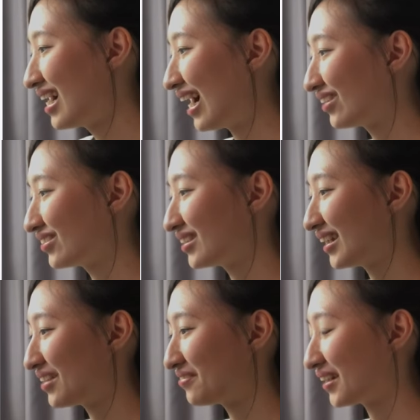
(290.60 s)
How to
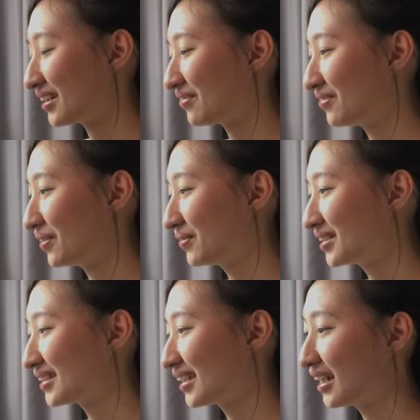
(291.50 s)
take effective
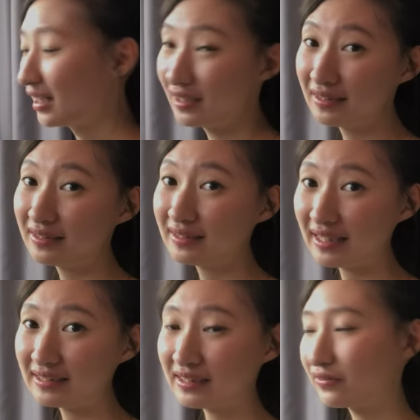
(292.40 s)
notes,
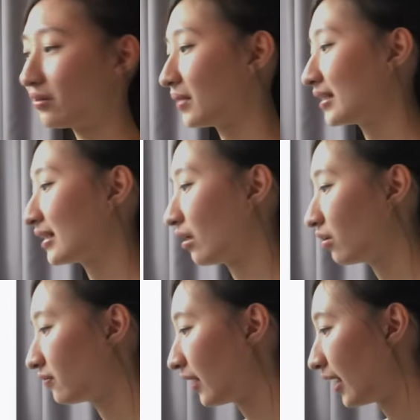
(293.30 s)
that's just for
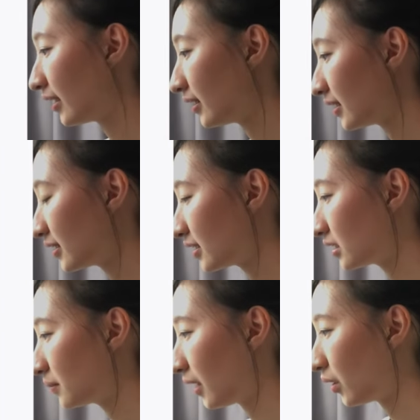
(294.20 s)
myself. And this is
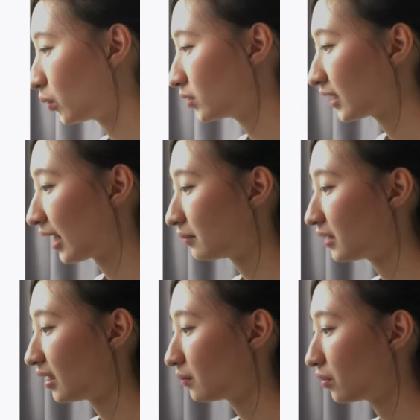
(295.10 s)
my own
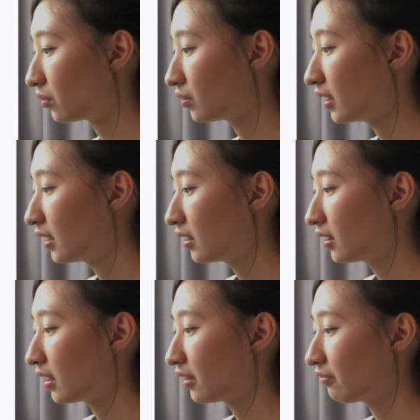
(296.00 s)
timetable:
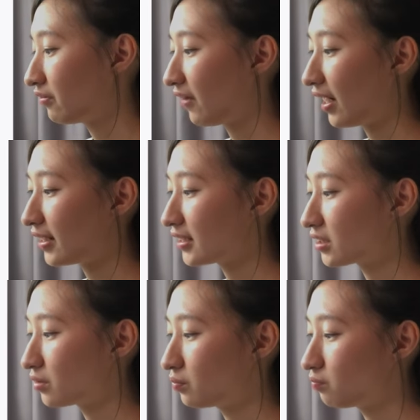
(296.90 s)

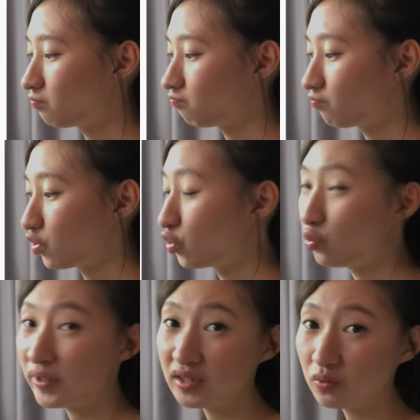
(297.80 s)
revise, 2
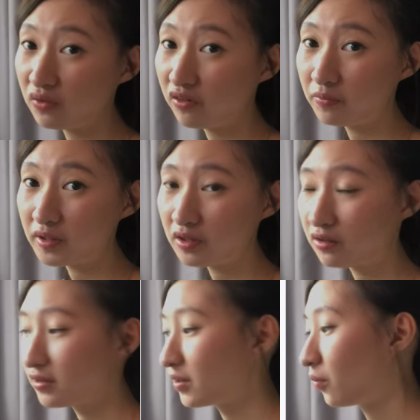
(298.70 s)
weeks worth of
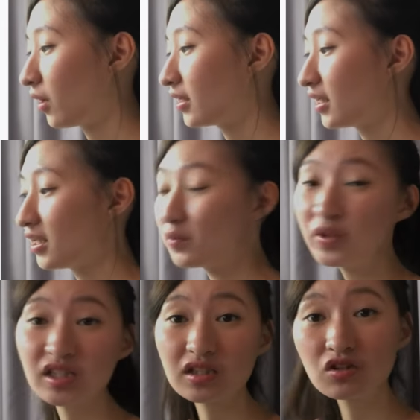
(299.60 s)
materials in one day,
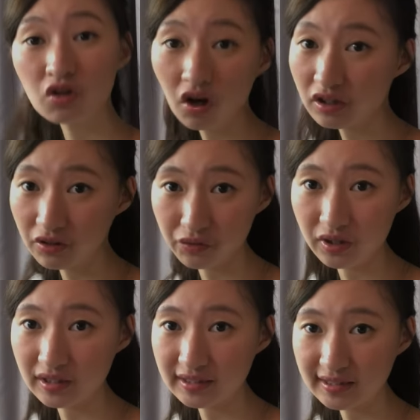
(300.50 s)
which is not a
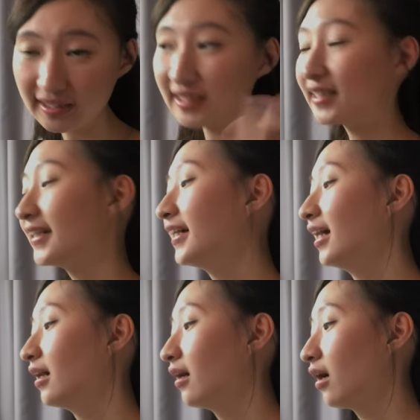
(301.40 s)
realistic
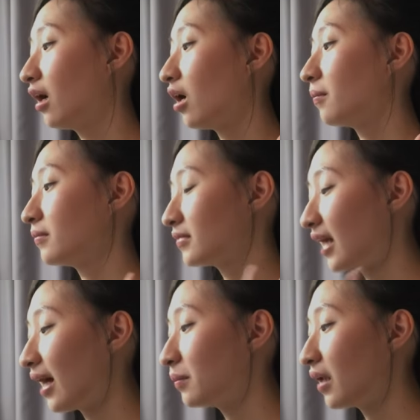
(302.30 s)

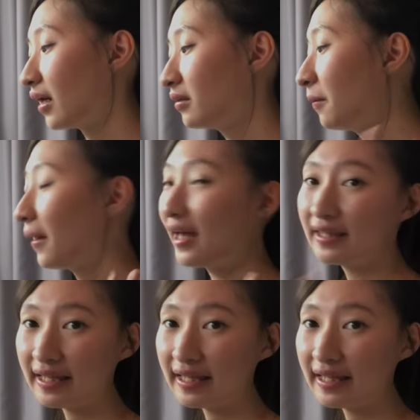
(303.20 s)
timeline, but at